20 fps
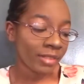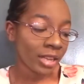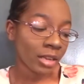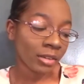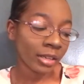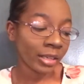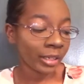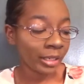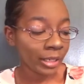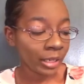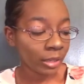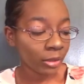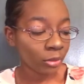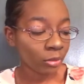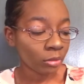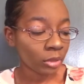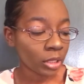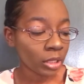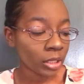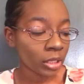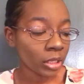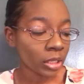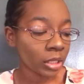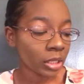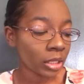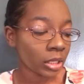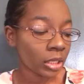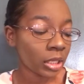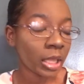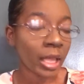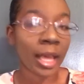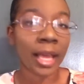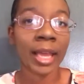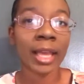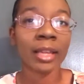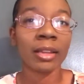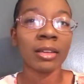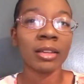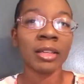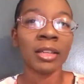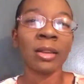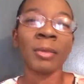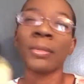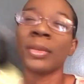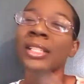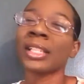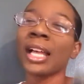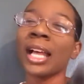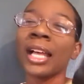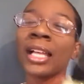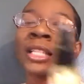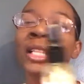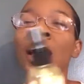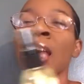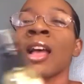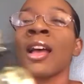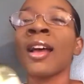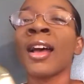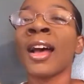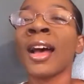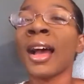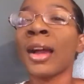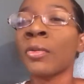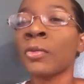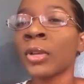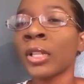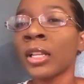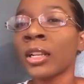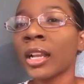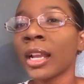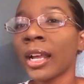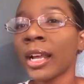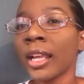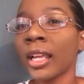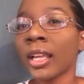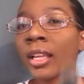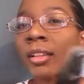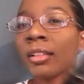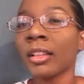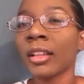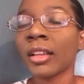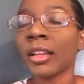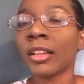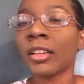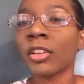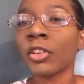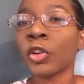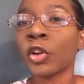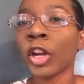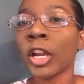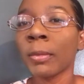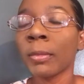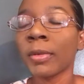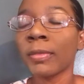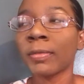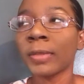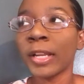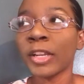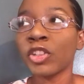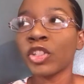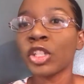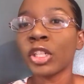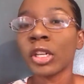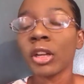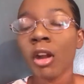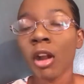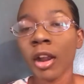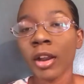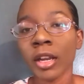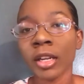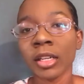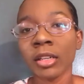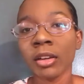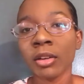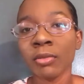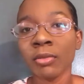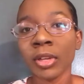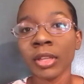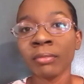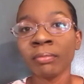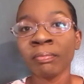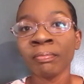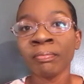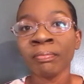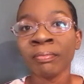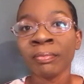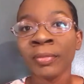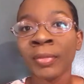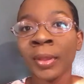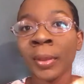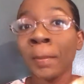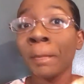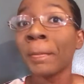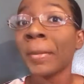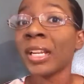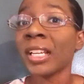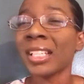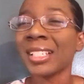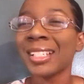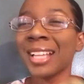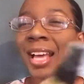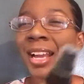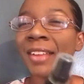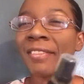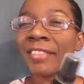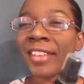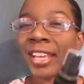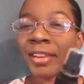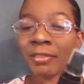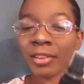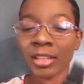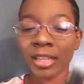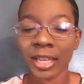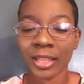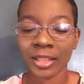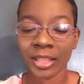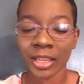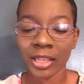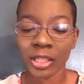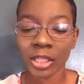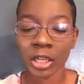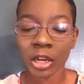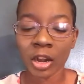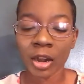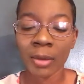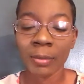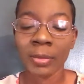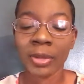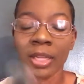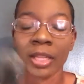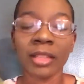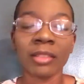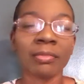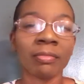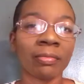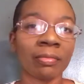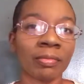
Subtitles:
found any other ones that, besides, I really like the Cream of Nature Arganol one, but it's not a favorite like these are. But